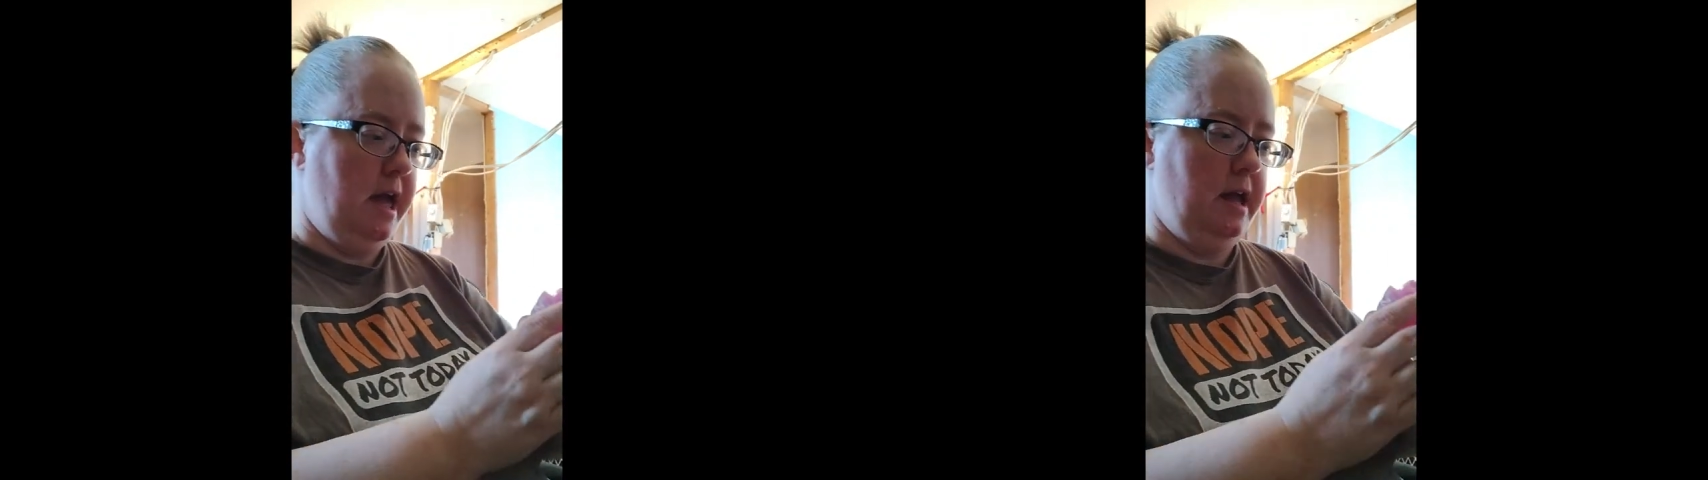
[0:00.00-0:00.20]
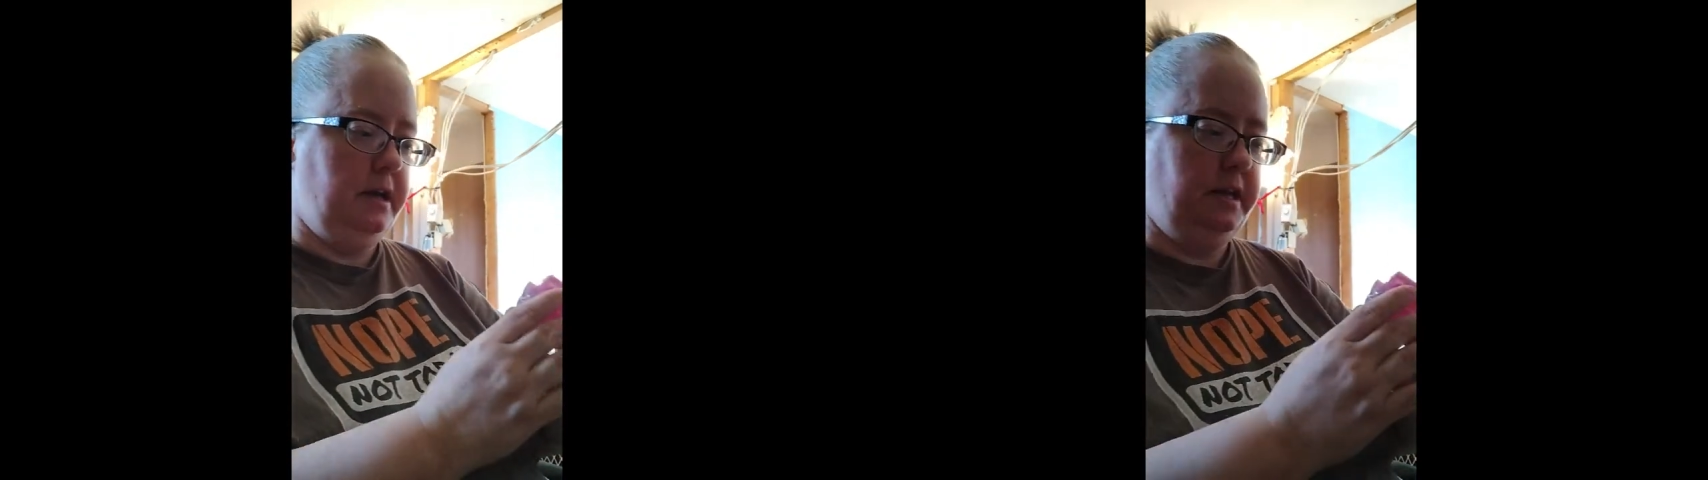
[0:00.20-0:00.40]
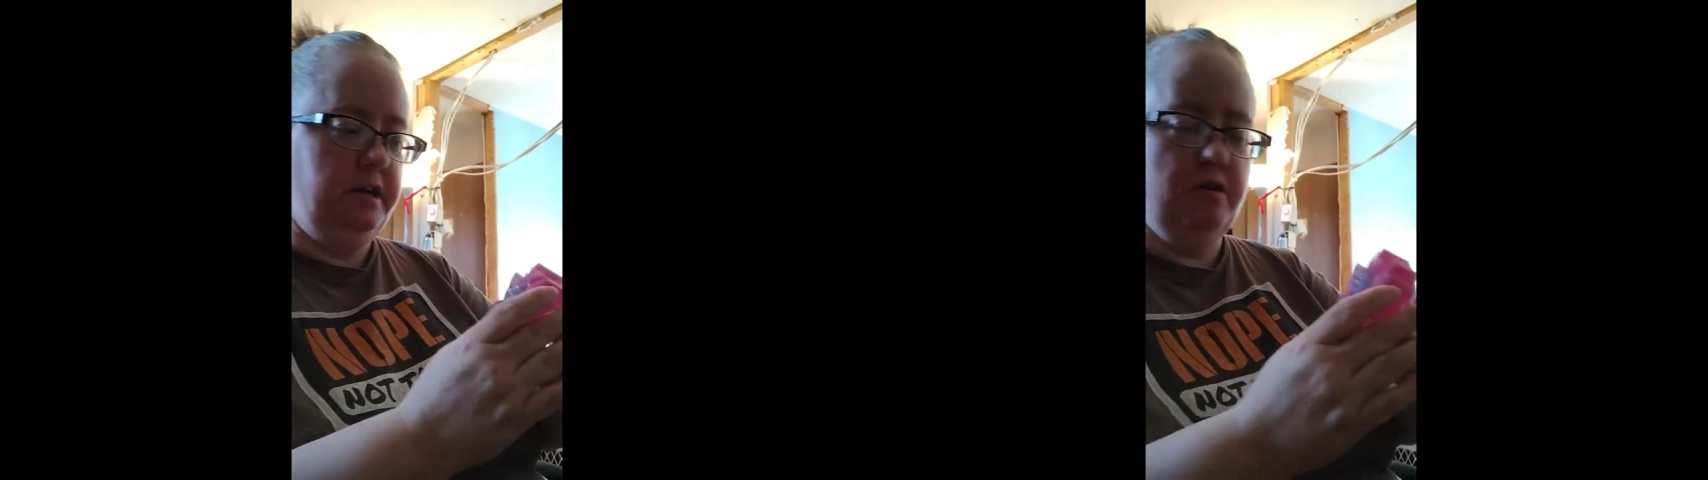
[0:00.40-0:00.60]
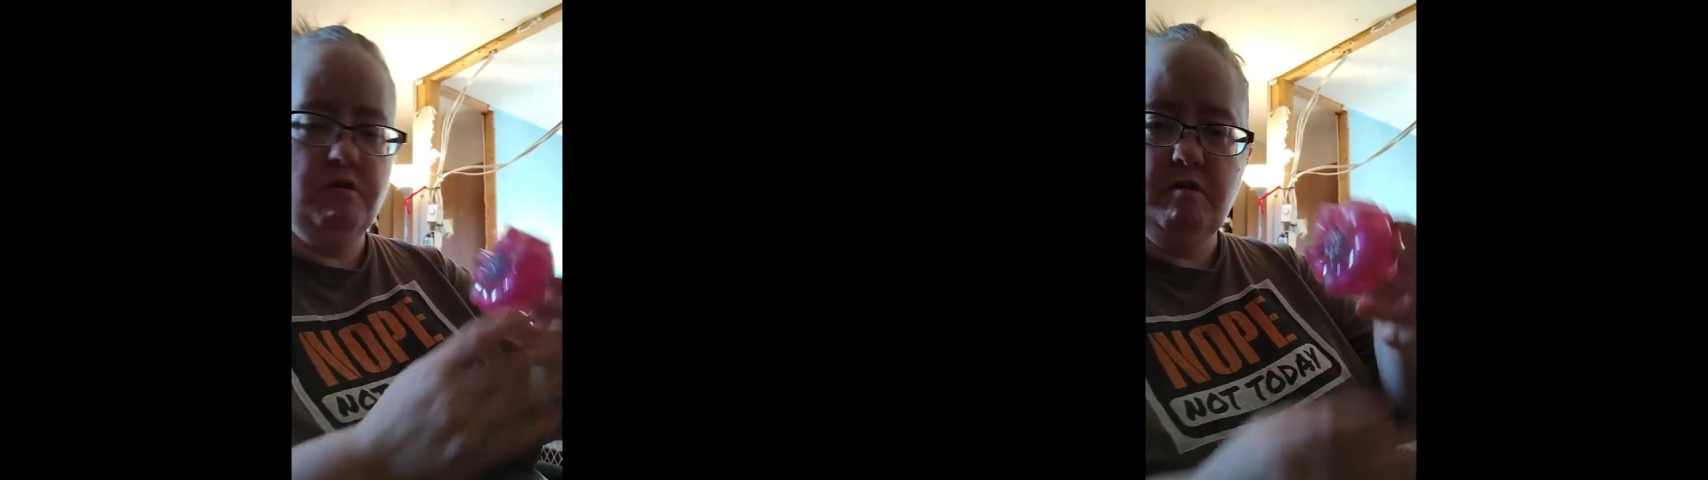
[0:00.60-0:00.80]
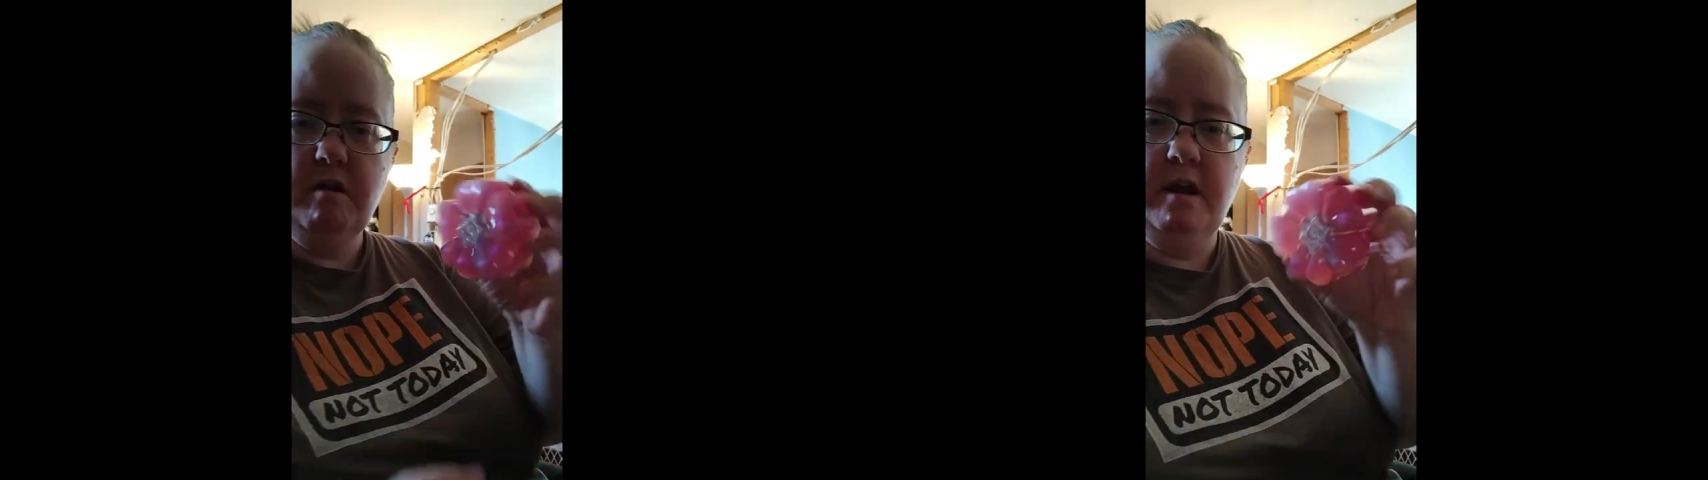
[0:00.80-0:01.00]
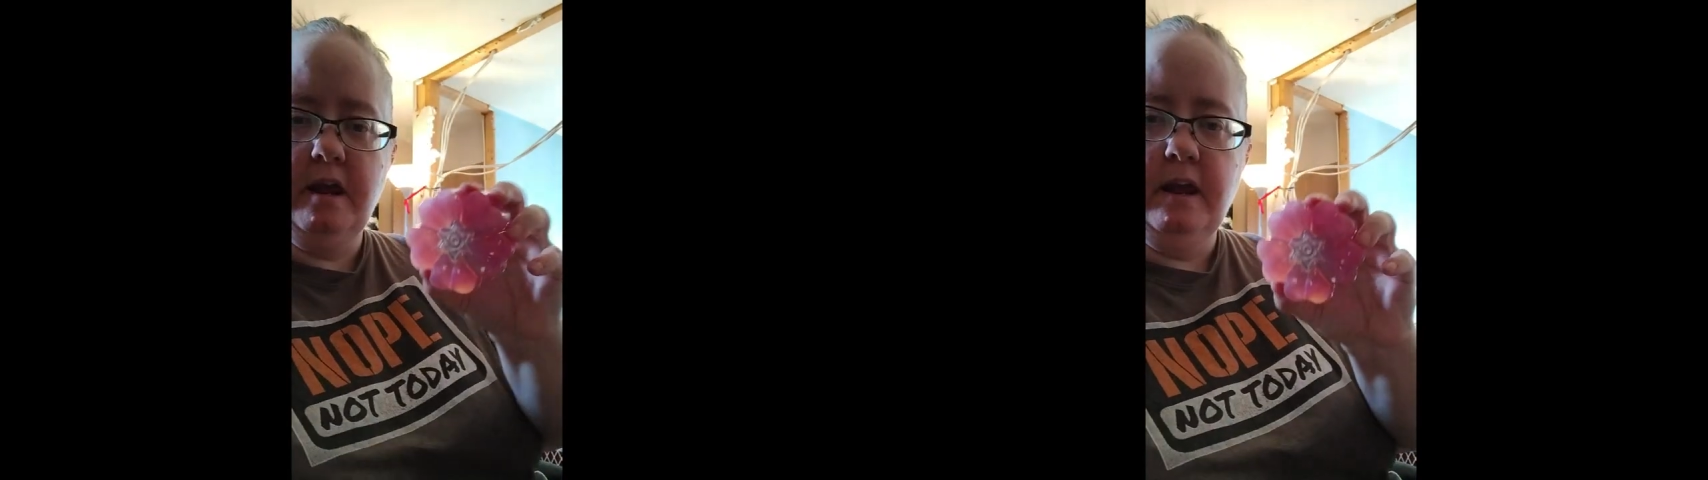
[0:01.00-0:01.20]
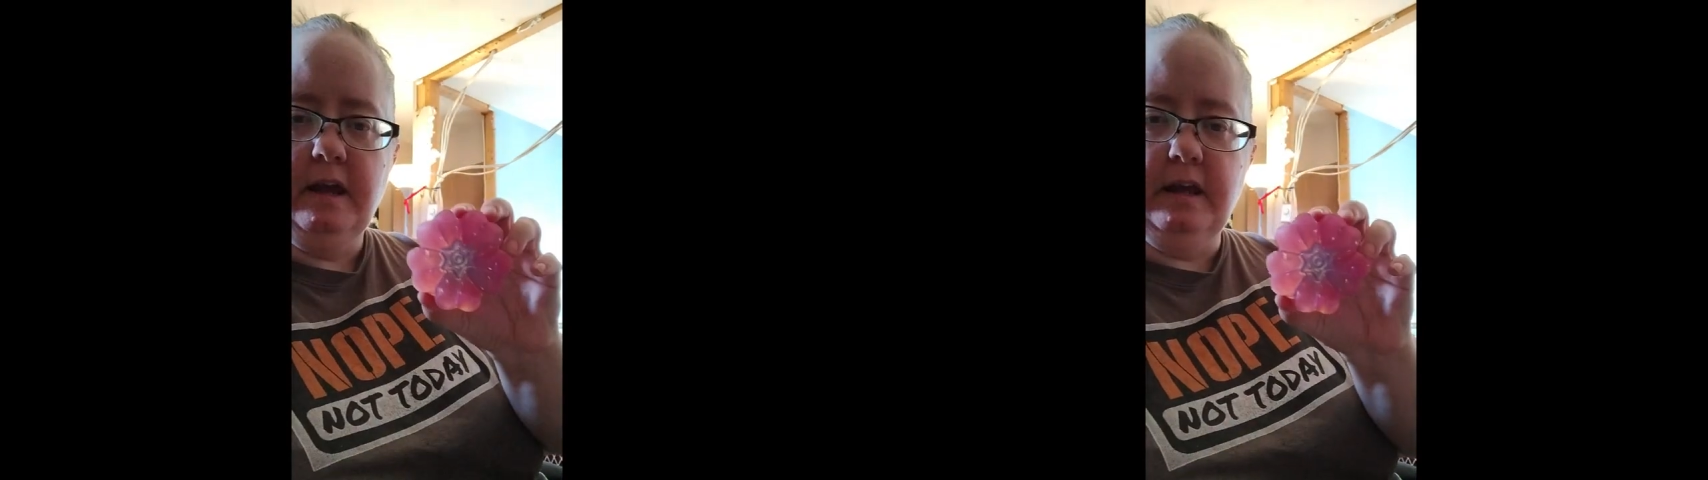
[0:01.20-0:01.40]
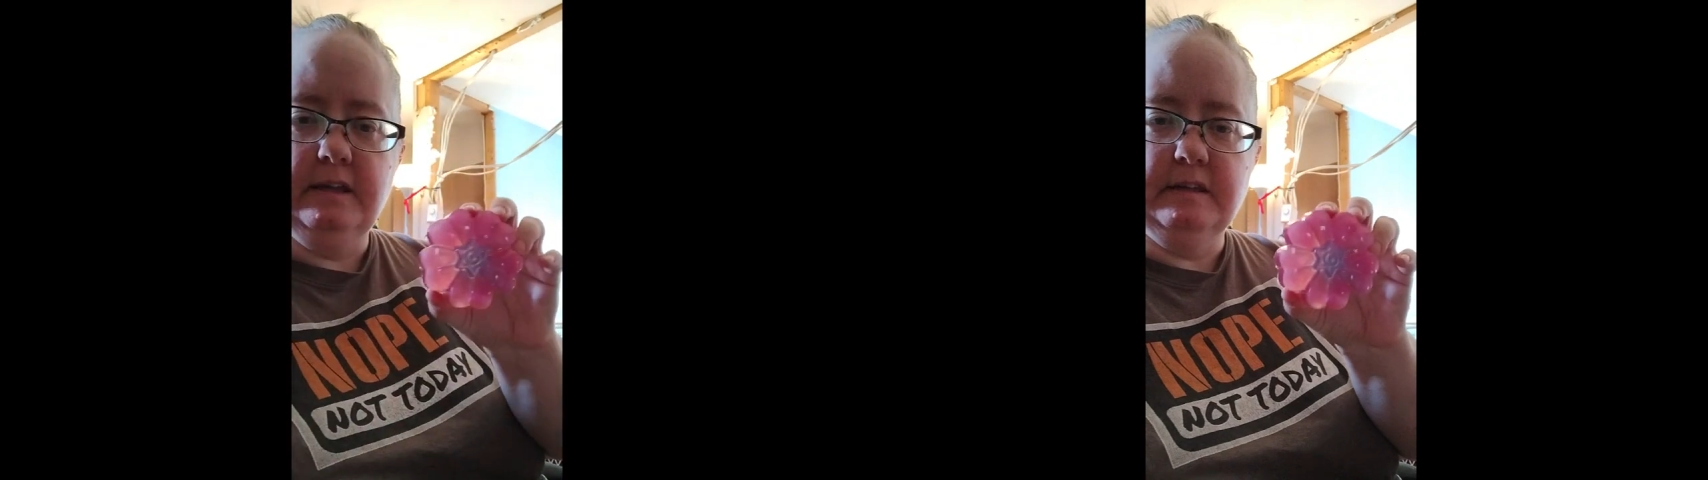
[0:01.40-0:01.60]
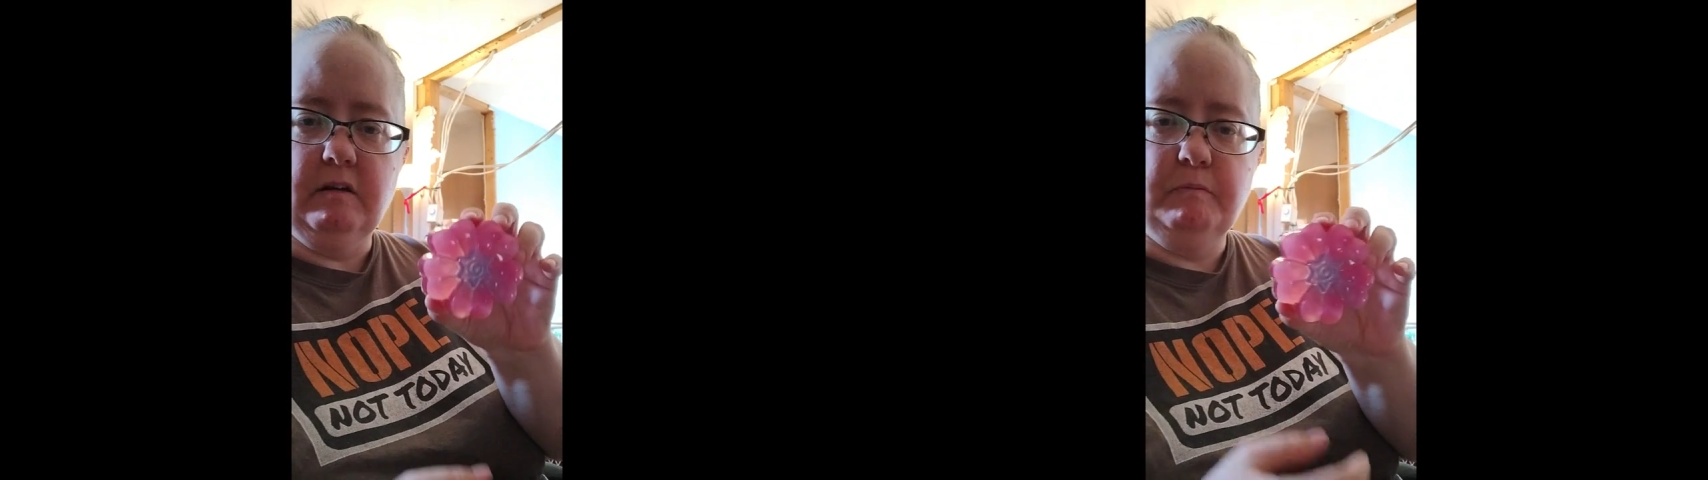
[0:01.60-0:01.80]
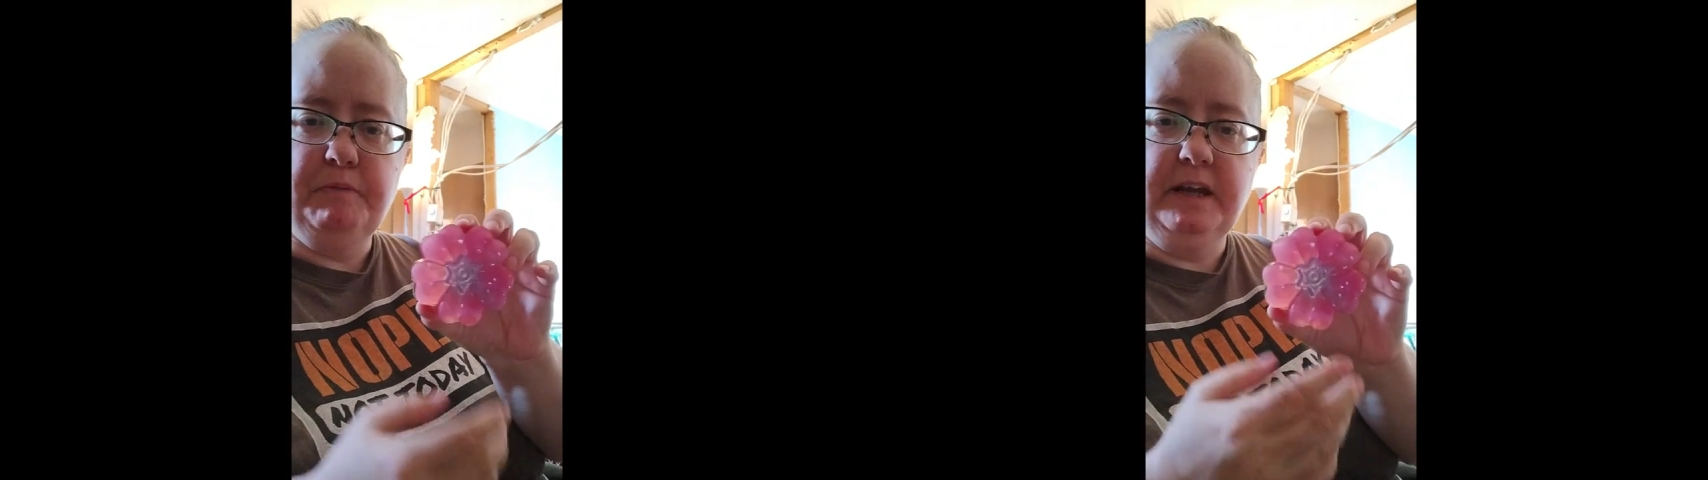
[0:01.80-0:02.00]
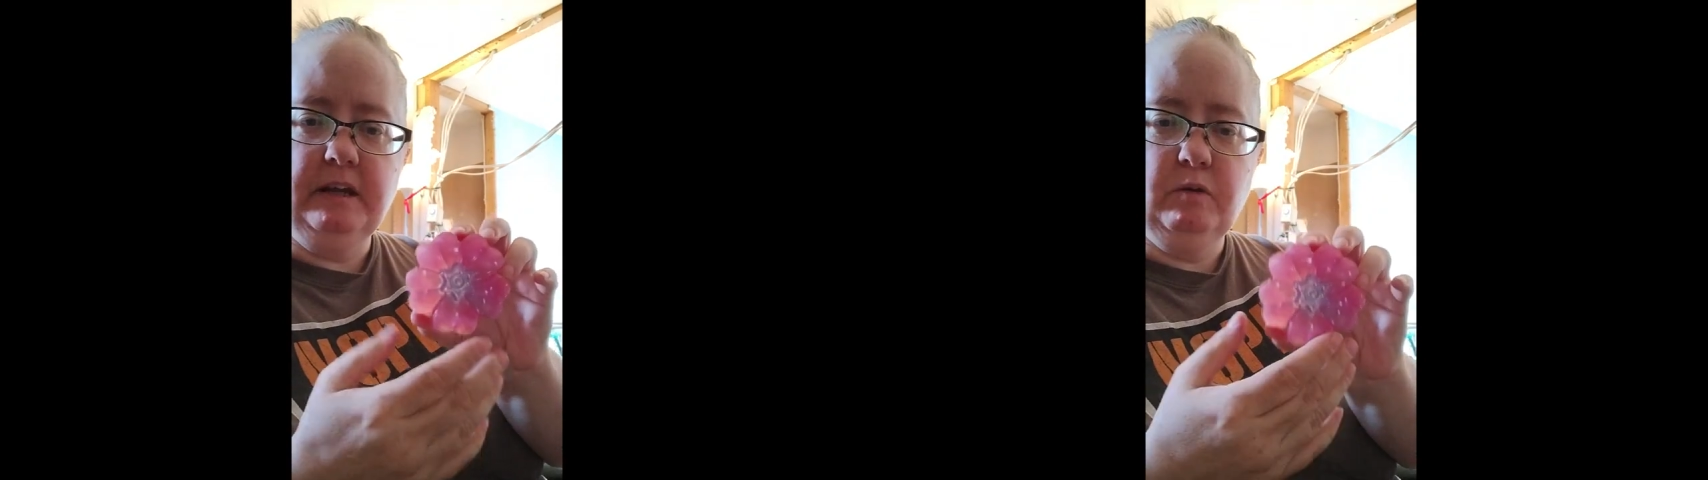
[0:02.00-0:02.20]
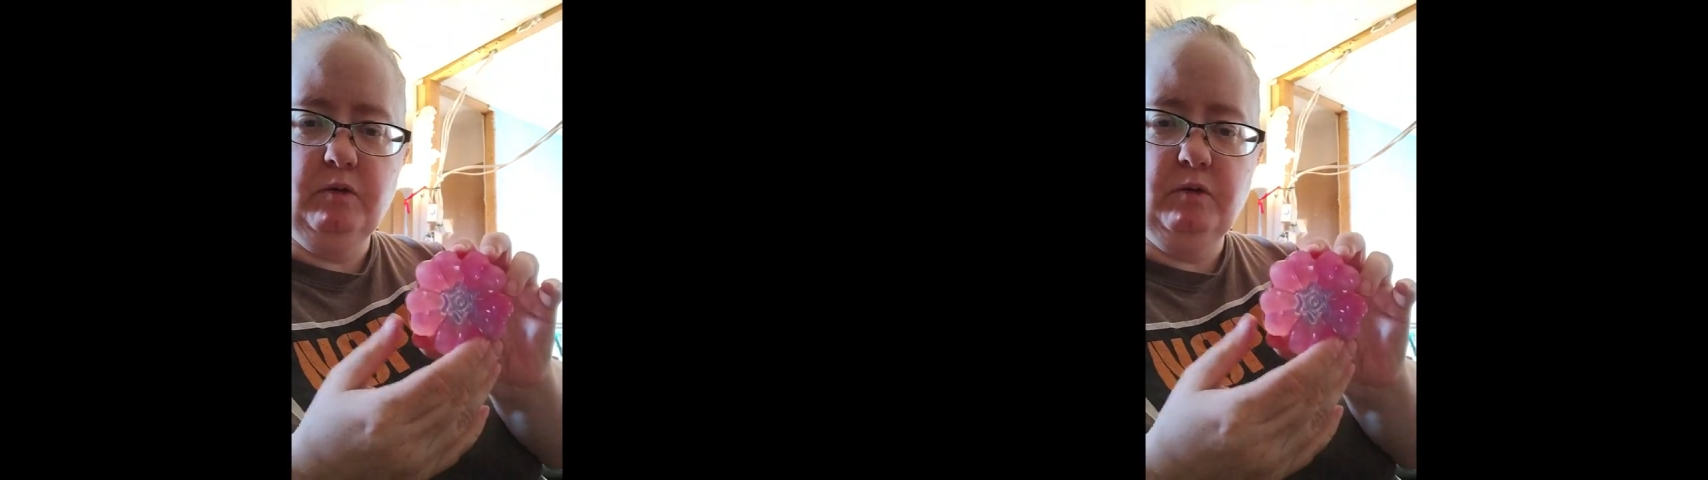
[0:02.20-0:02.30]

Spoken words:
And here is our pink